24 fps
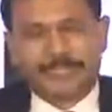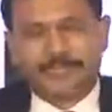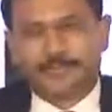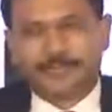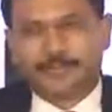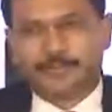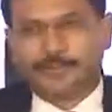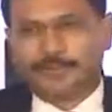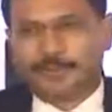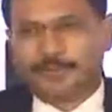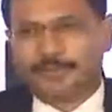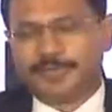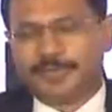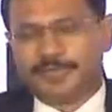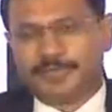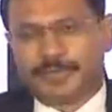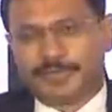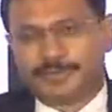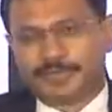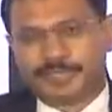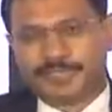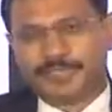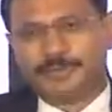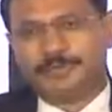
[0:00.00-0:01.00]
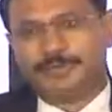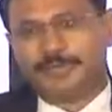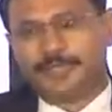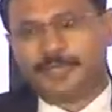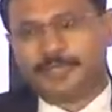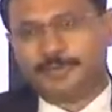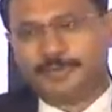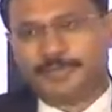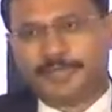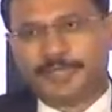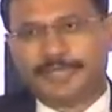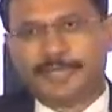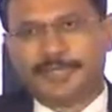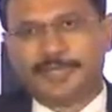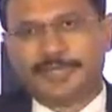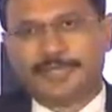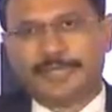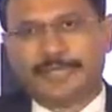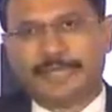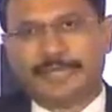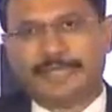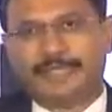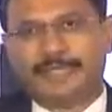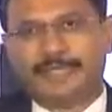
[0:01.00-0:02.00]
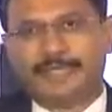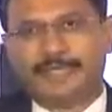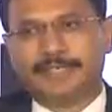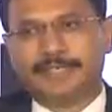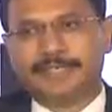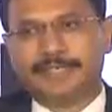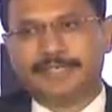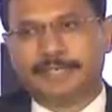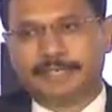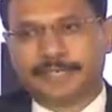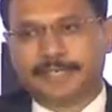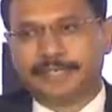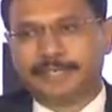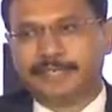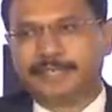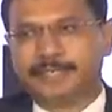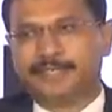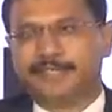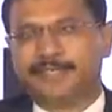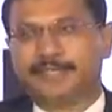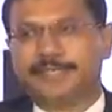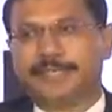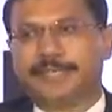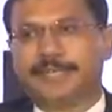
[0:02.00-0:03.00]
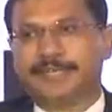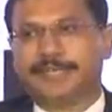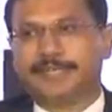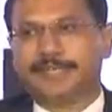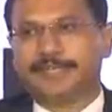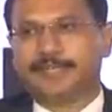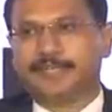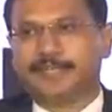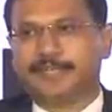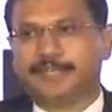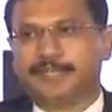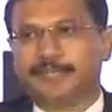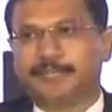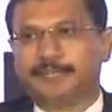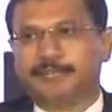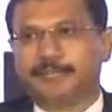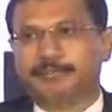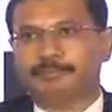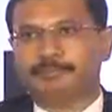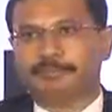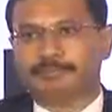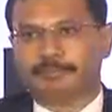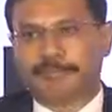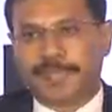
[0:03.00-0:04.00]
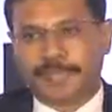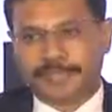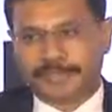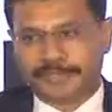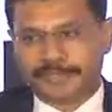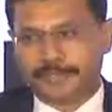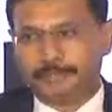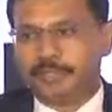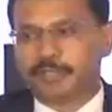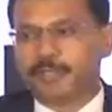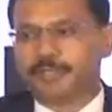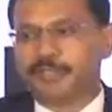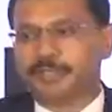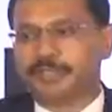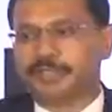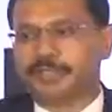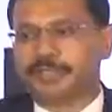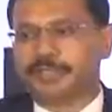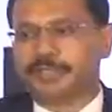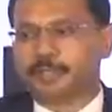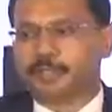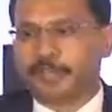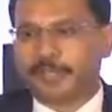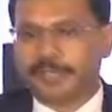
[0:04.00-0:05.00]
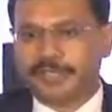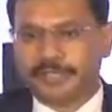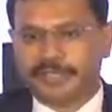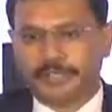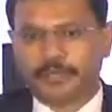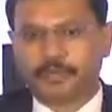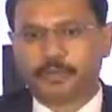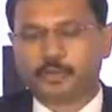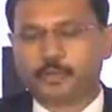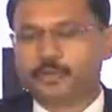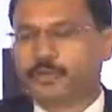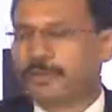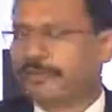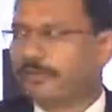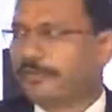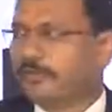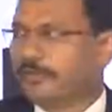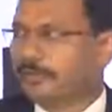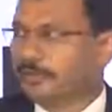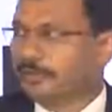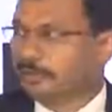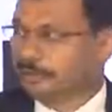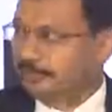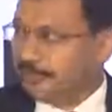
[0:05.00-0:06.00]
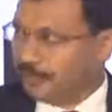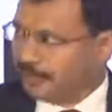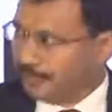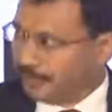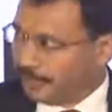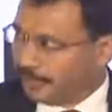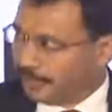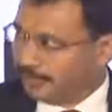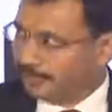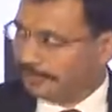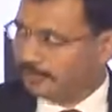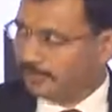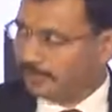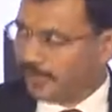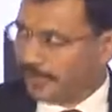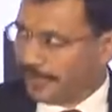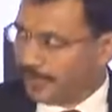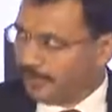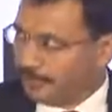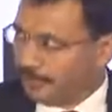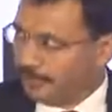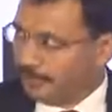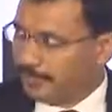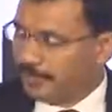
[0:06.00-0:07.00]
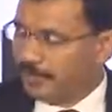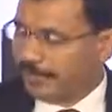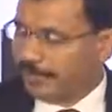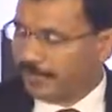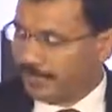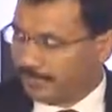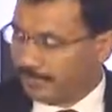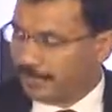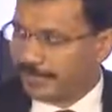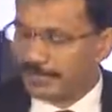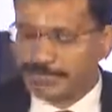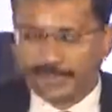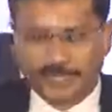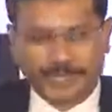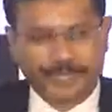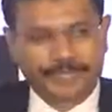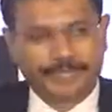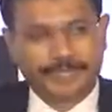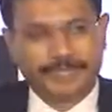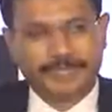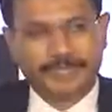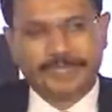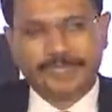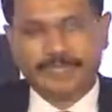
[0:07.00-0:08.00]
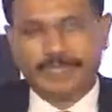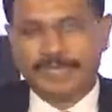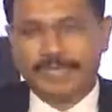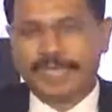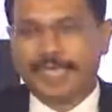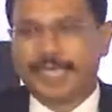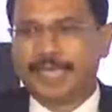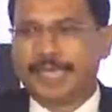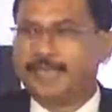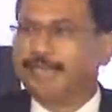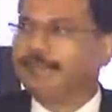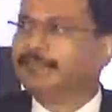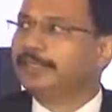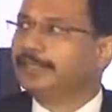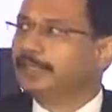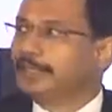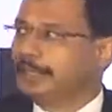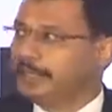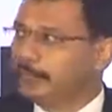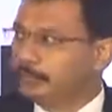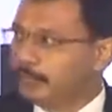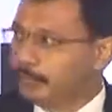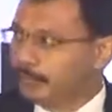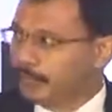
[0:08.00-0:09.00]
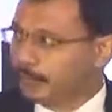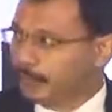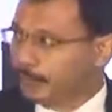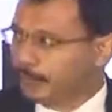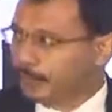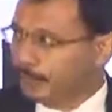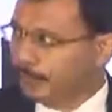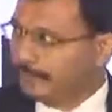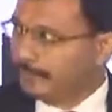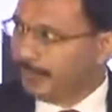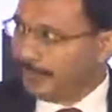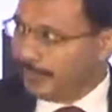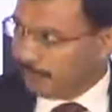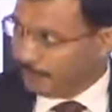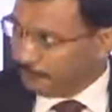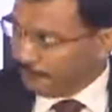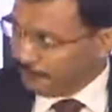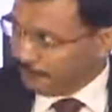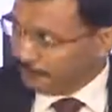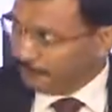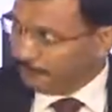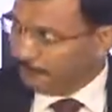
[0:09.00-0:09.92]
So from the substance bit of it, I think it is critical that, as I mentioned, that one needs to spend fair bit of time in the market and in the network to be well known.